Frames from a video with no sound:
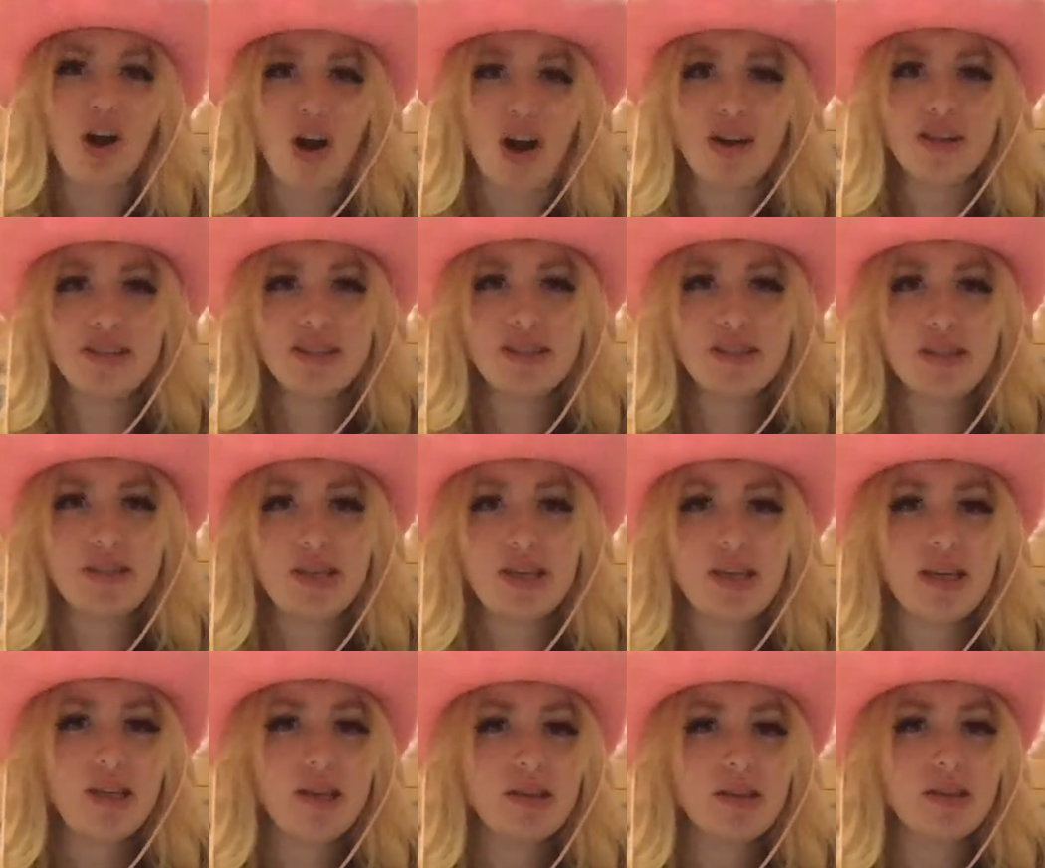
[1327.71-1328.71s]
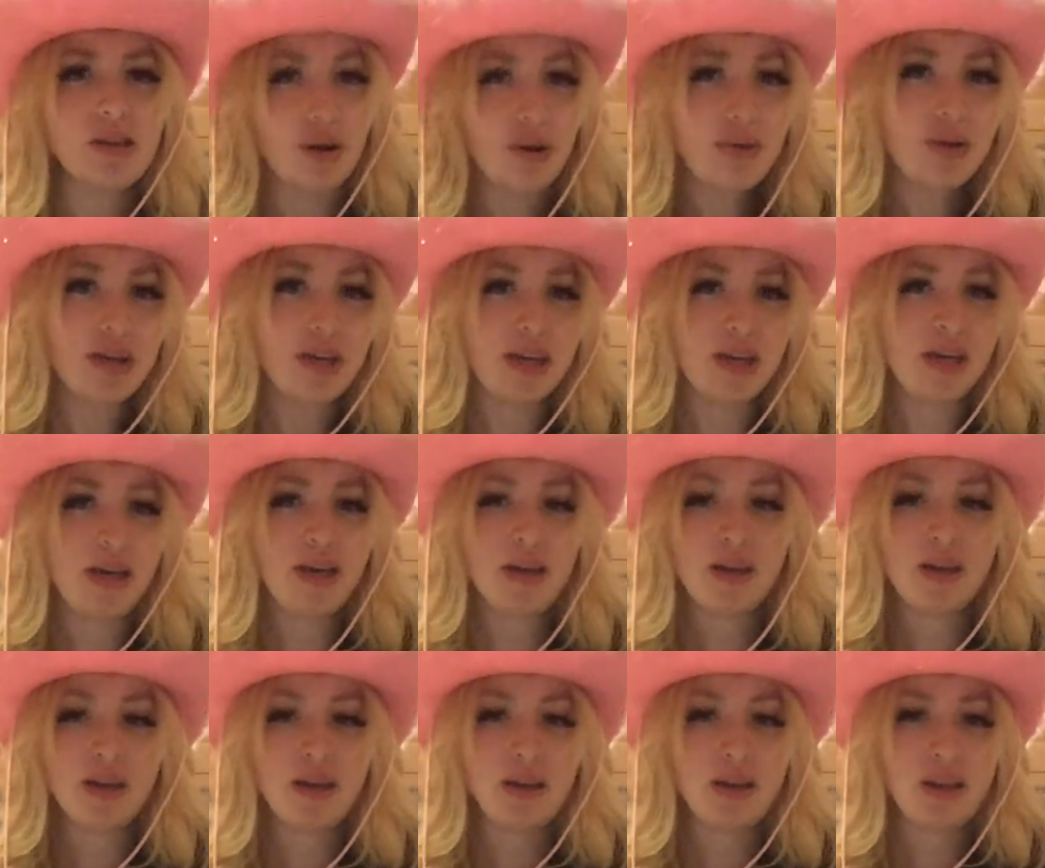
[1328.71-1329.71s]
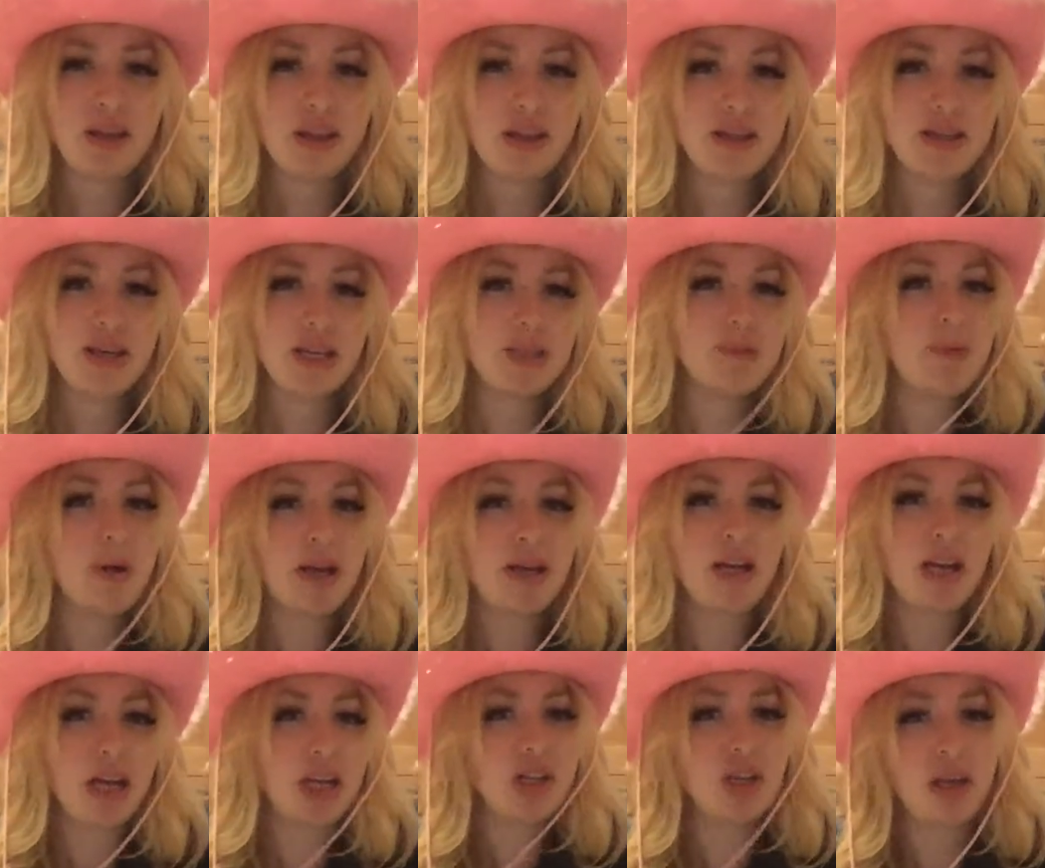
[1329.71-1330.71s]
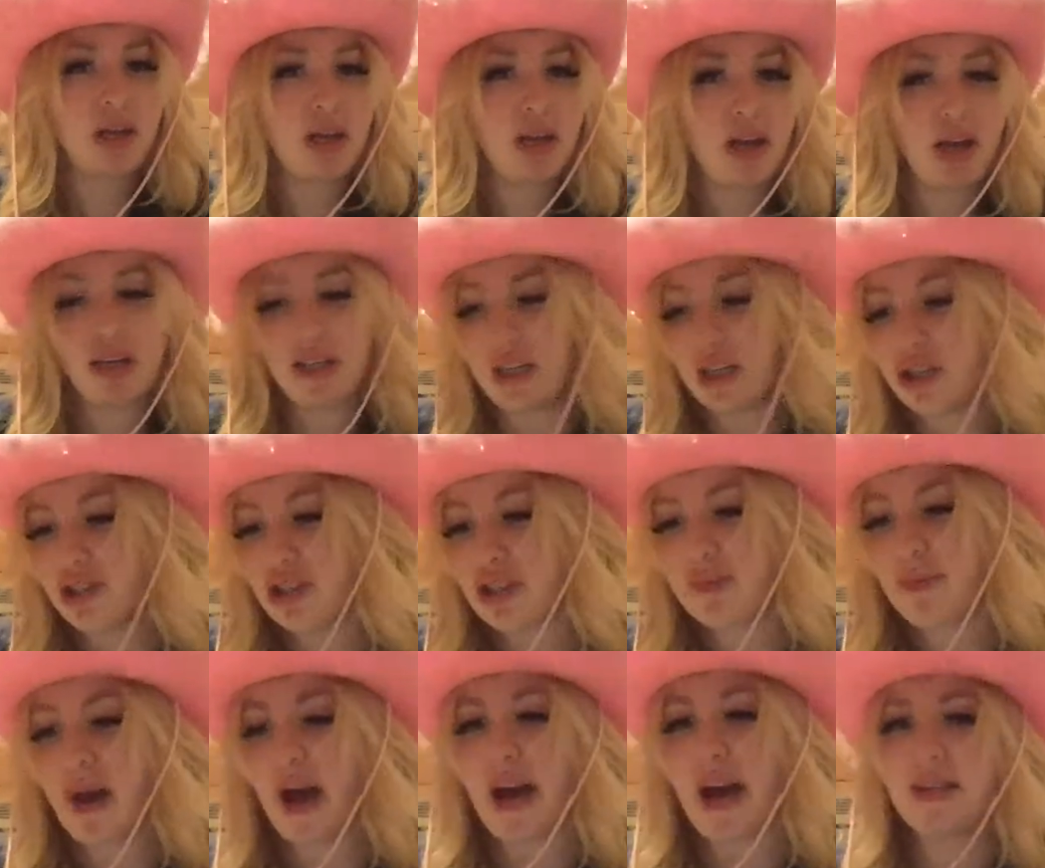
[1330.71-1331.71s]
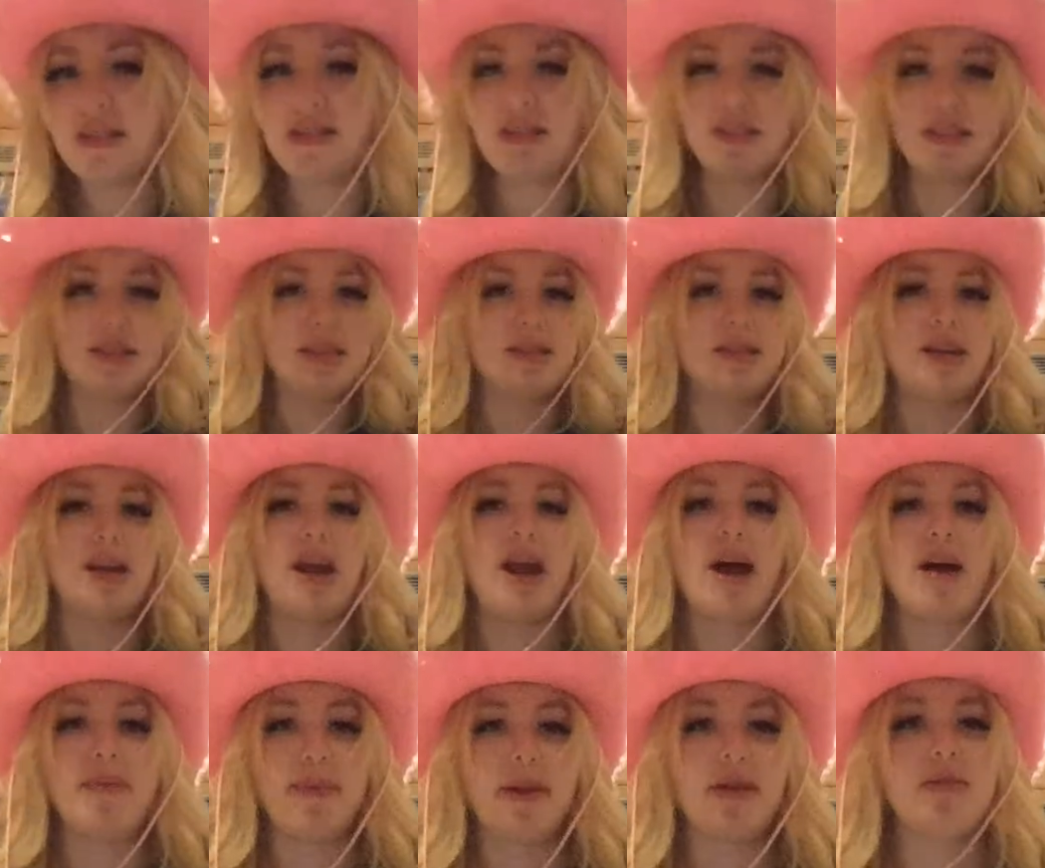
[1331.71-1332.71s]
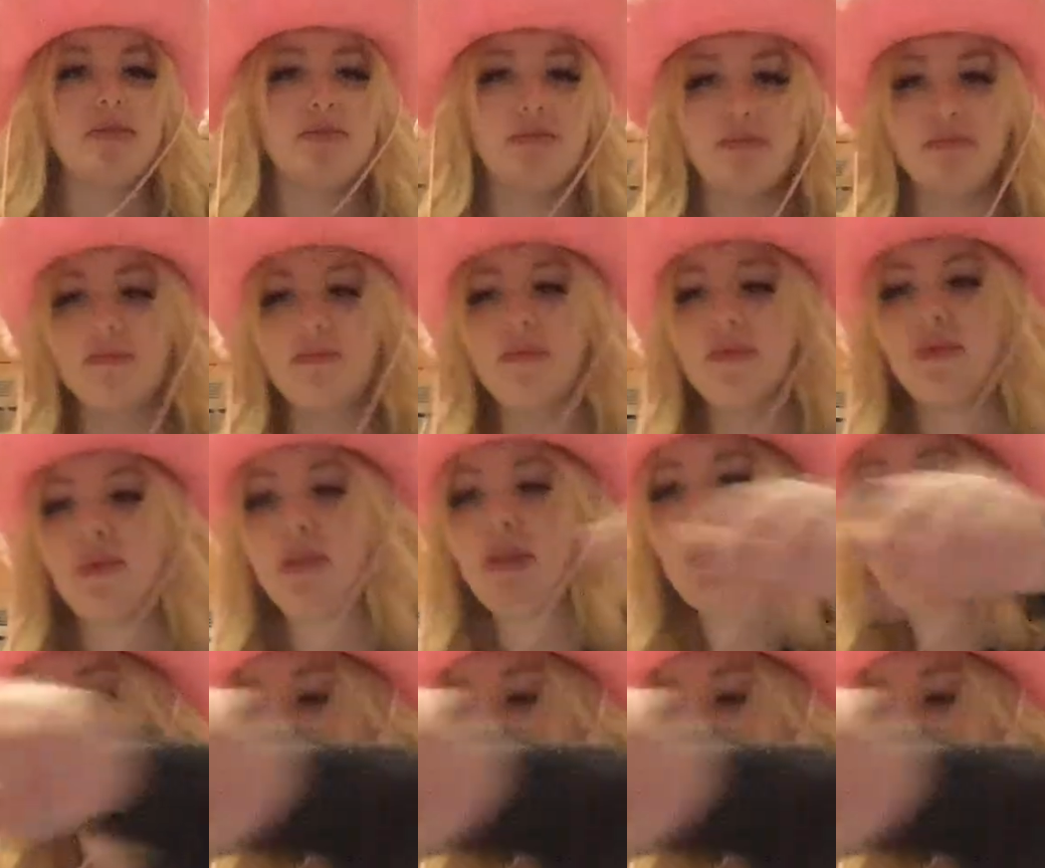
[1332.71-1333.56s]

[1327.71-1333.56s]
Honestly, low key, a year just passed since this date happened. The year